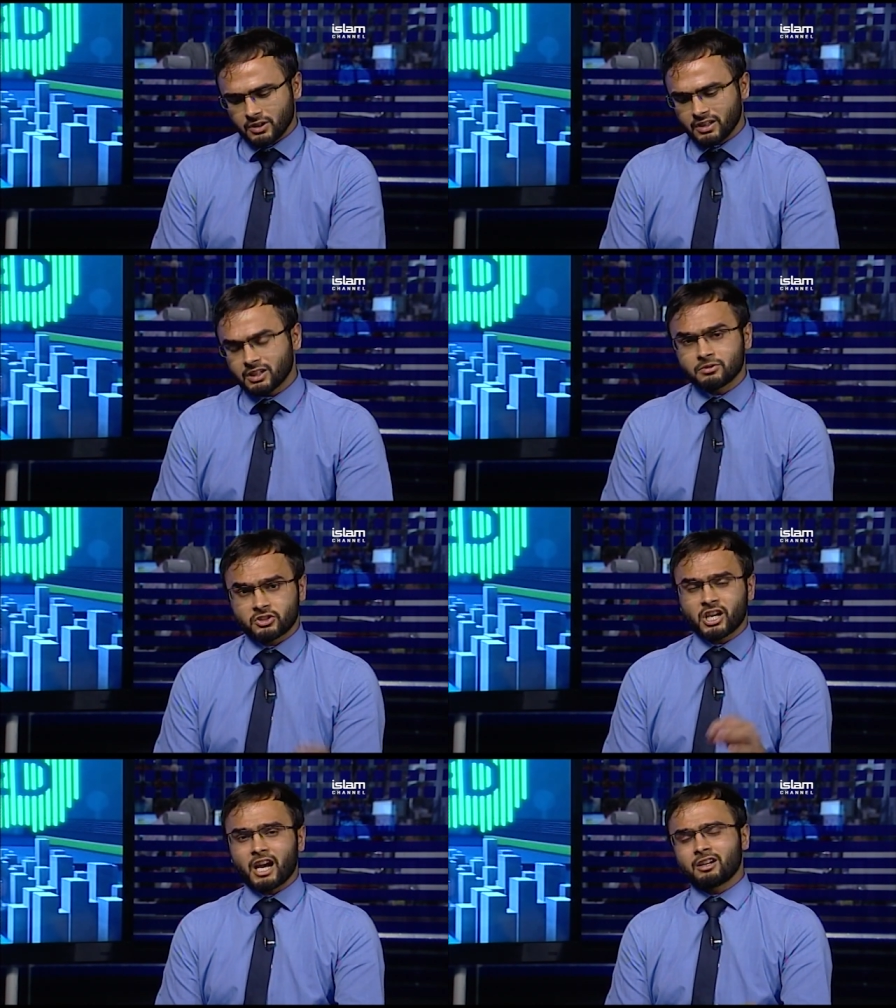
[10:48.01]
in terms of
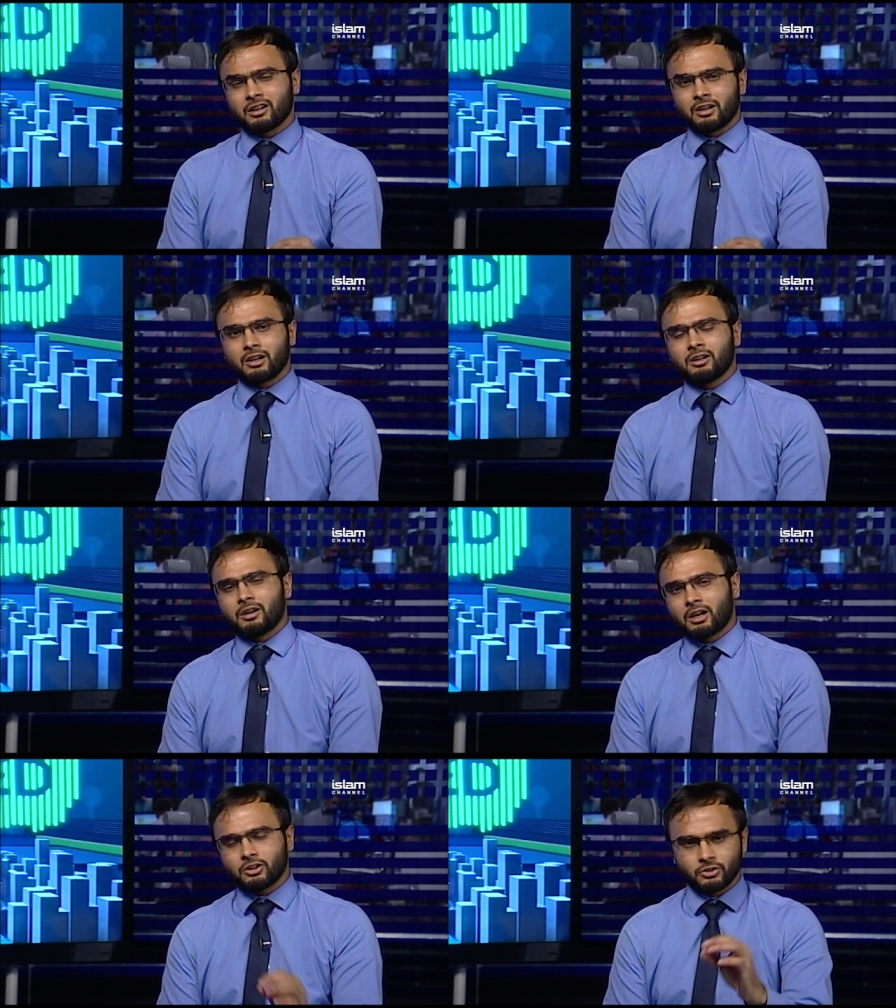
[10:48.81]
China, uh,
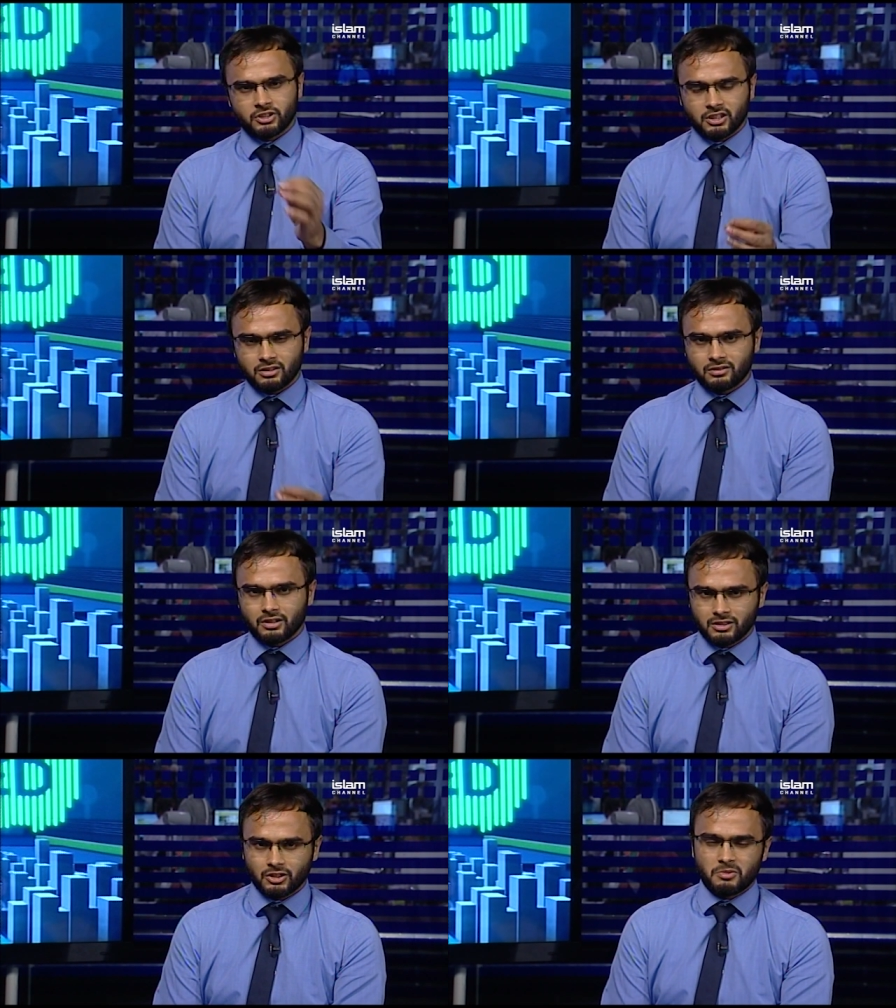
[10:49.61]
I know you said
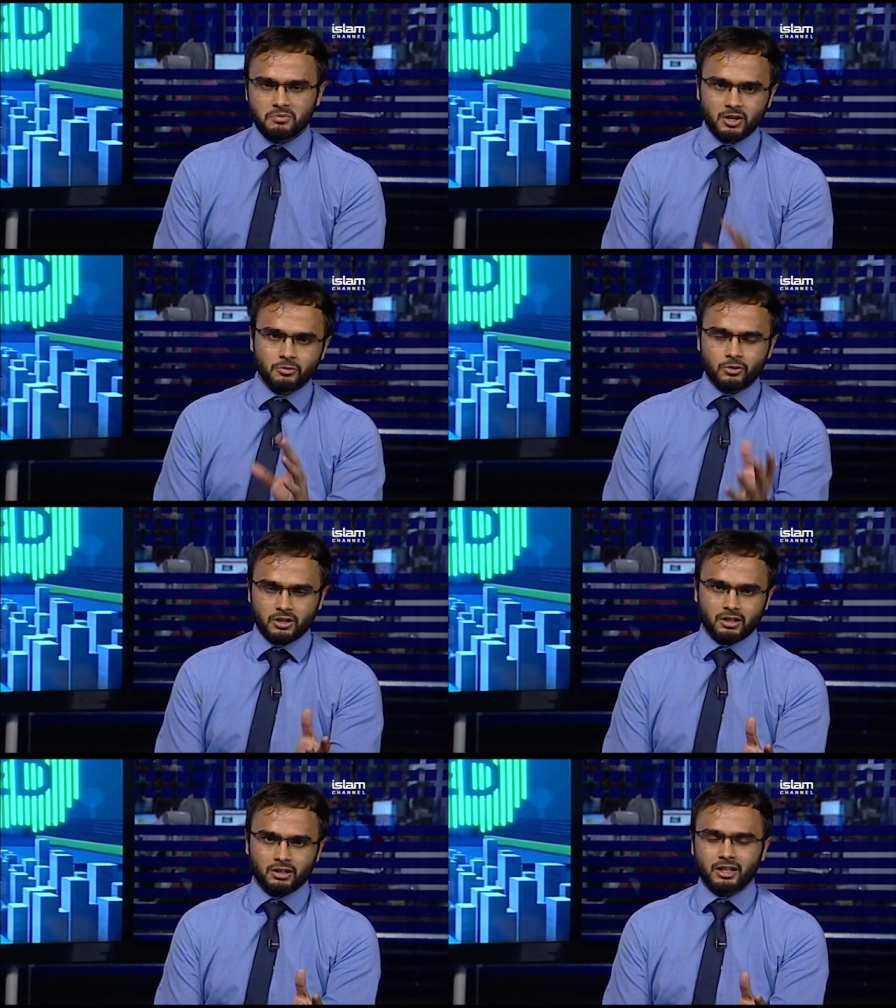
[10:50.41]
uh, there'll be minimal
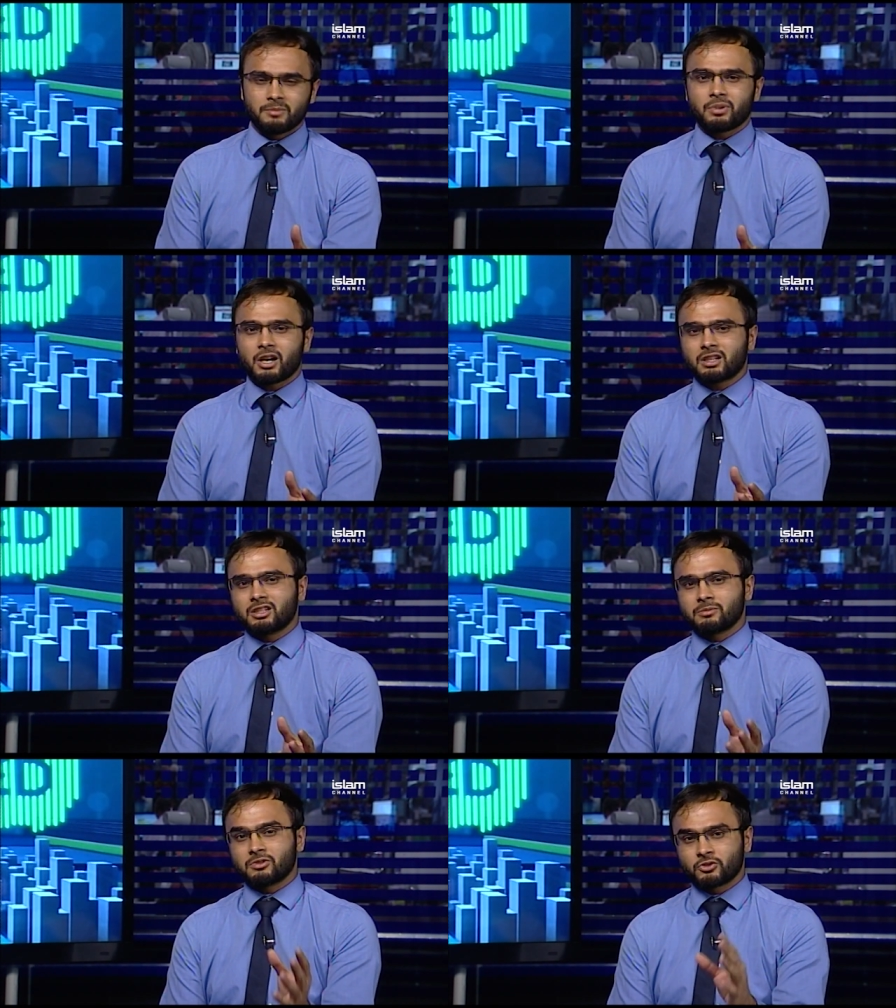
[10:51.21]
uh, impact
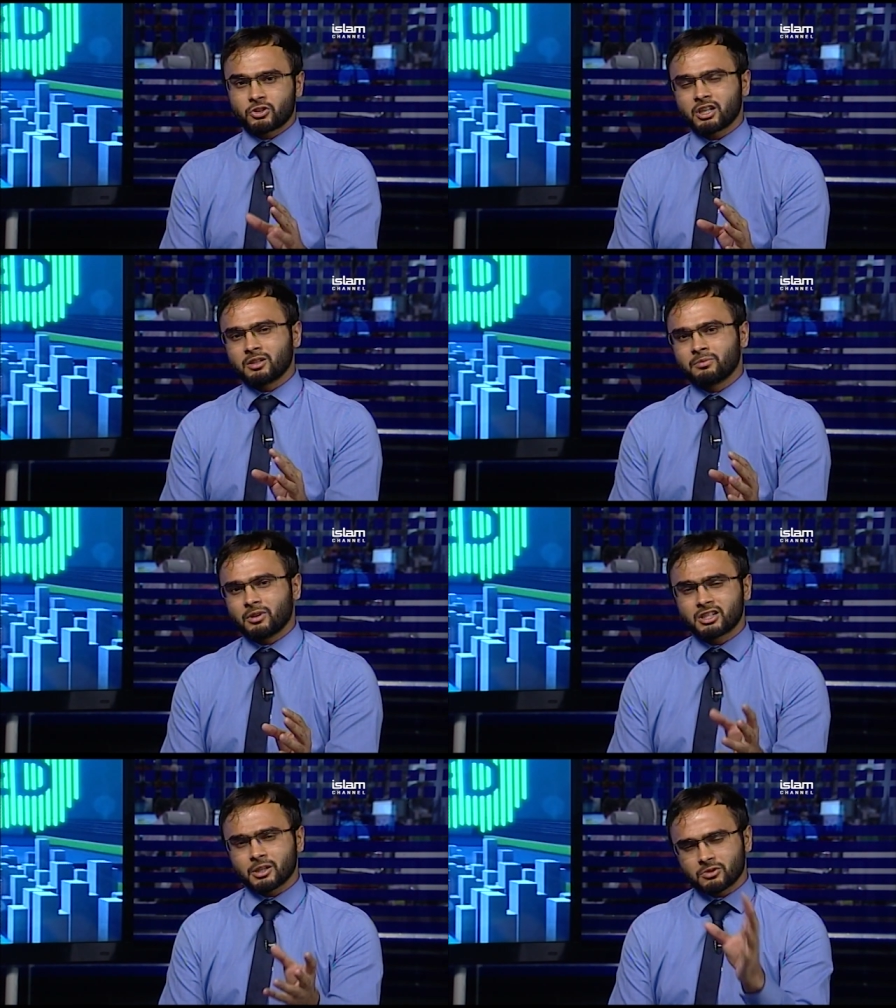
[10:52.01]
in terms of trade,
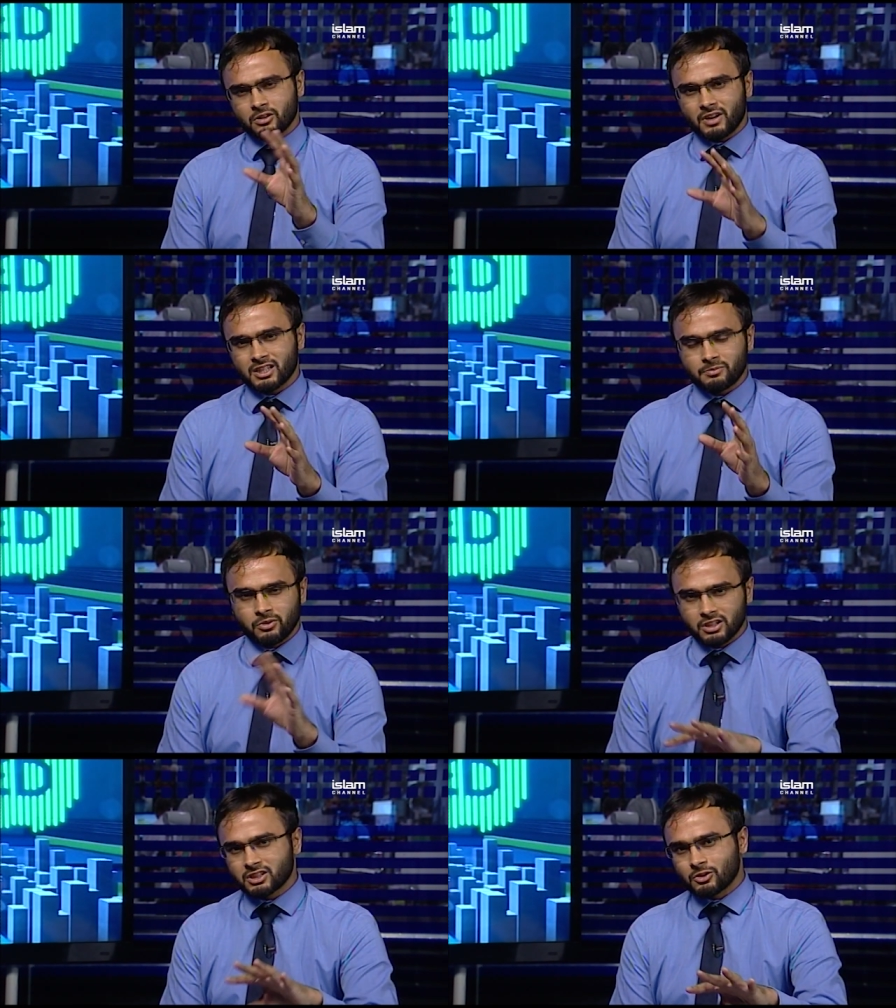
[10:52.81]
but in terms of as a
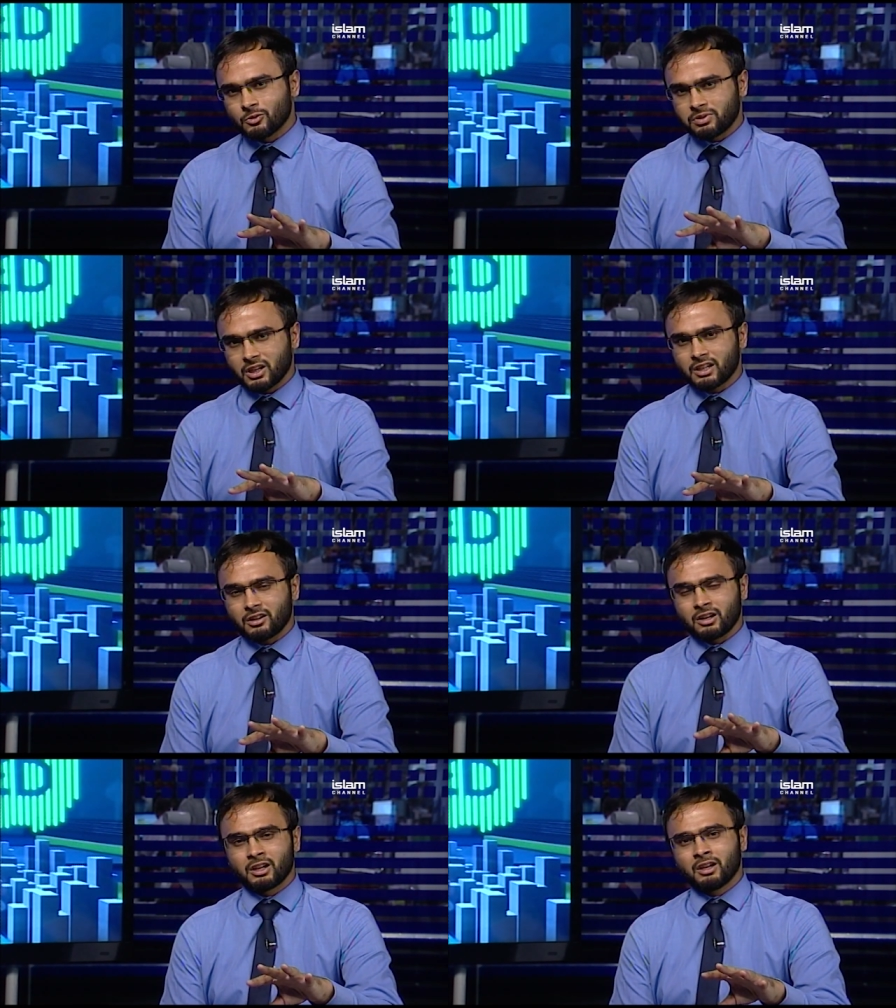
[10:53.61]
political
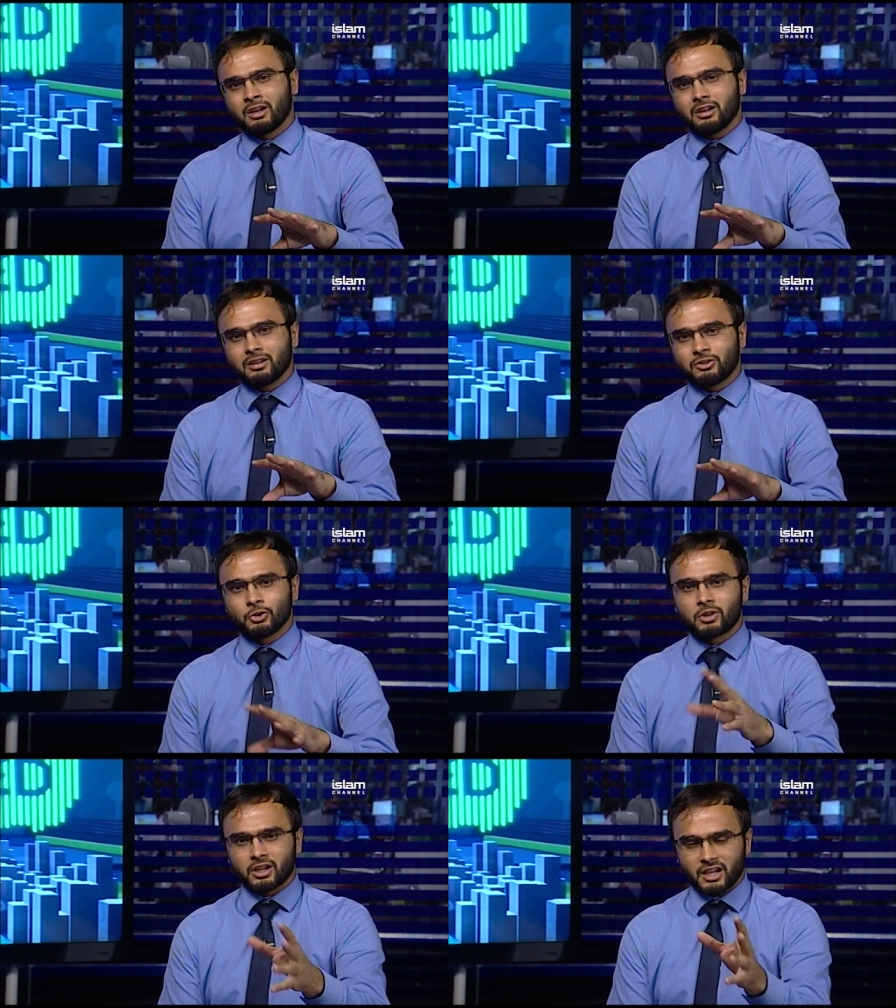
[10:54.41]
player, uh,
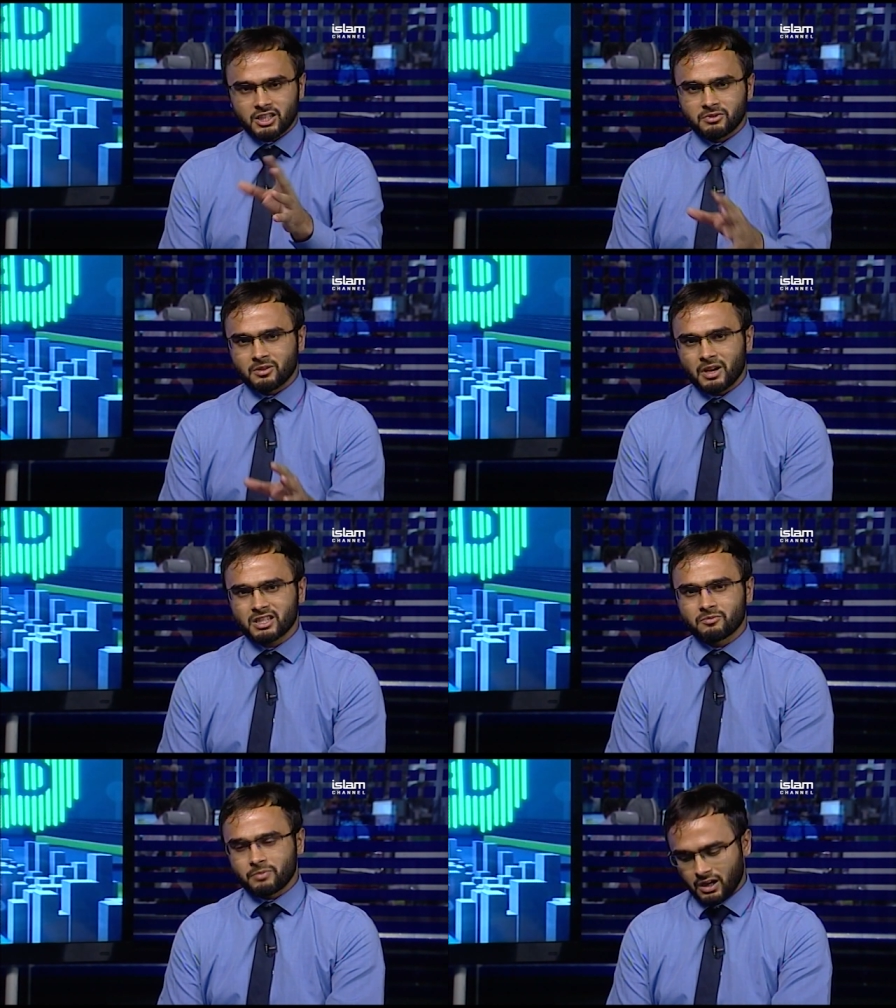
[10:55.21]
the UK has been a
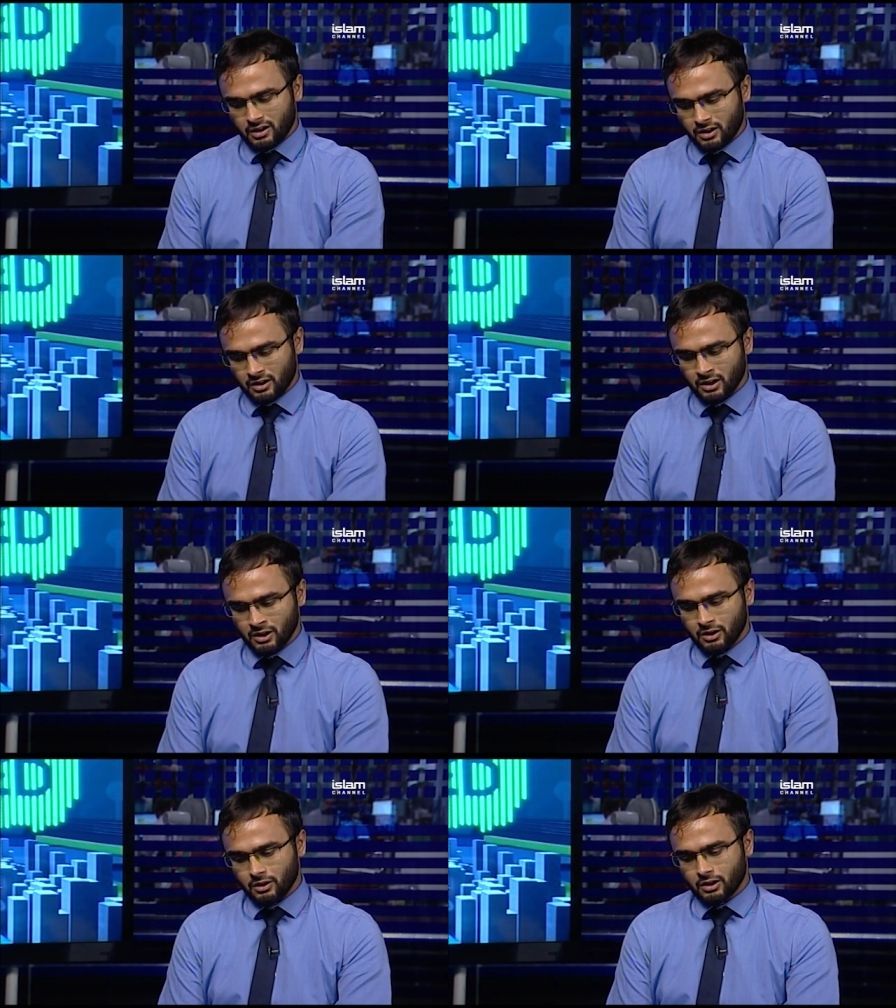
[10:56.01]
massive backer
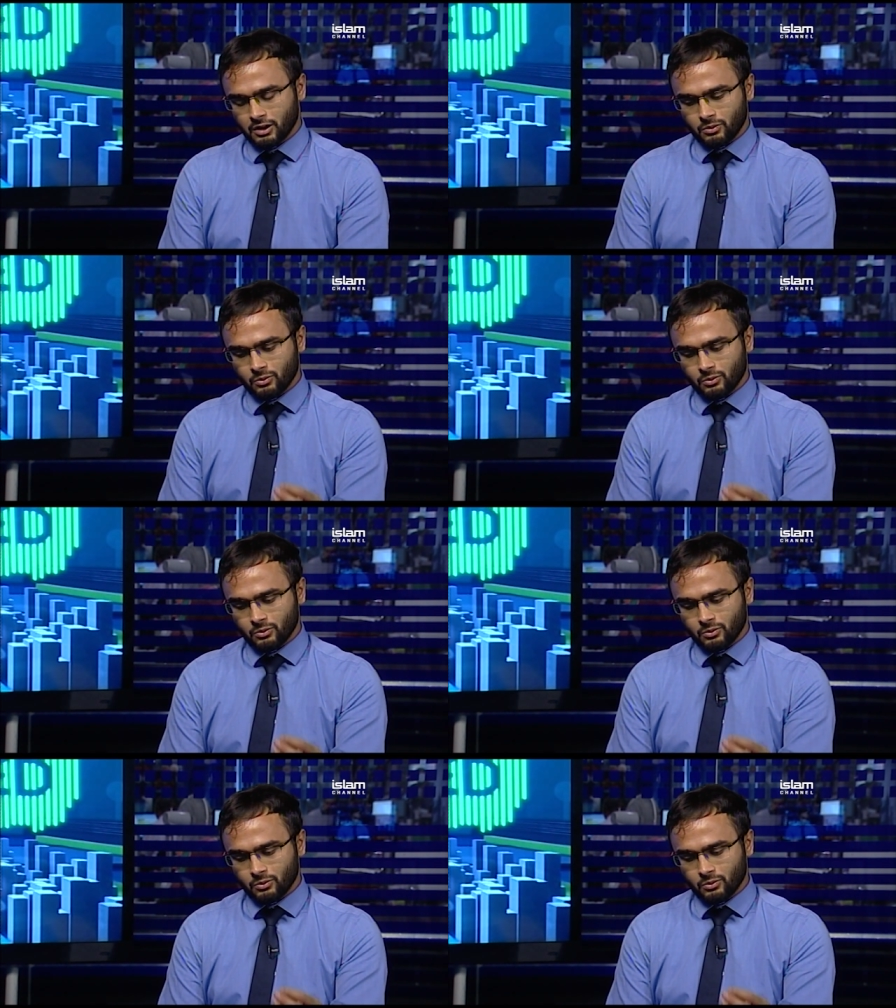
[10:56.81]
uh,